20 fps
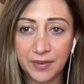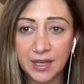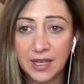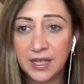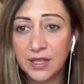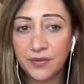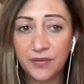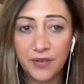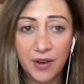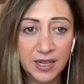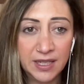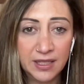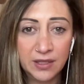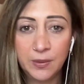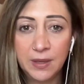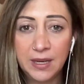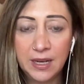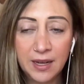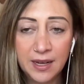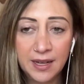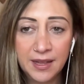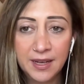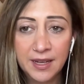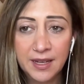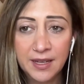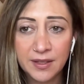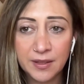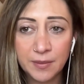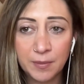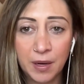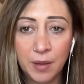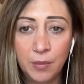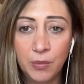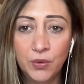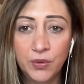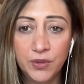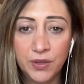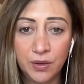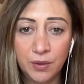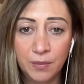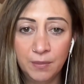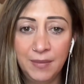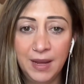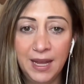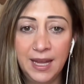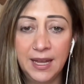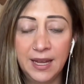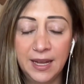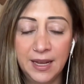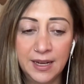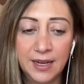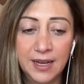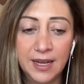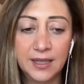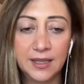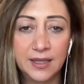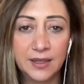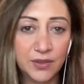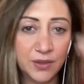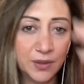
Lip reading: it's fine to eat like this, but I'm also not making it negative.